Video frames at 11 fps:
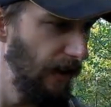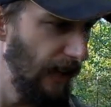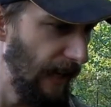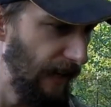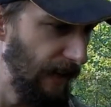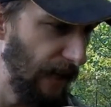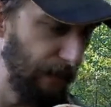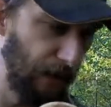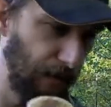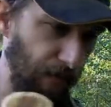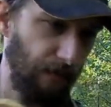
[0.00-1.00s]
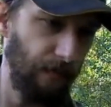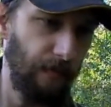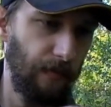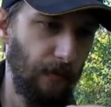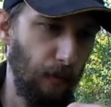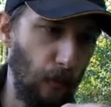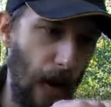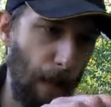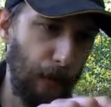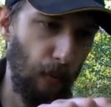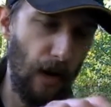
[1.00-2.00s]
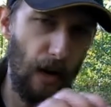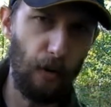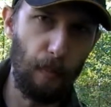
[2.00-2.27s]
and just wrapped around